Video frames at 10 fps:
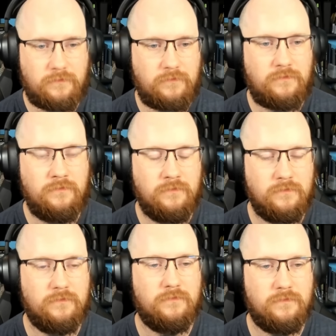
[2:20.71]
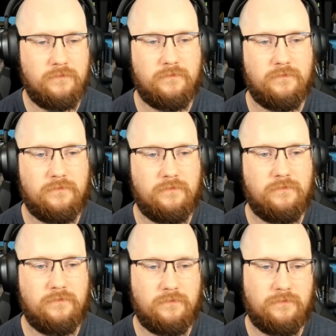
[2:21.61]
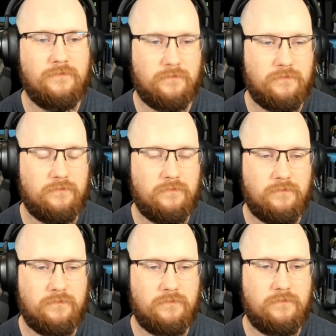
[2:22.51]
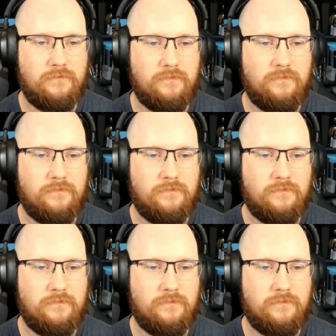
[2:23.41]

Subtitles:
This person isn't speaking.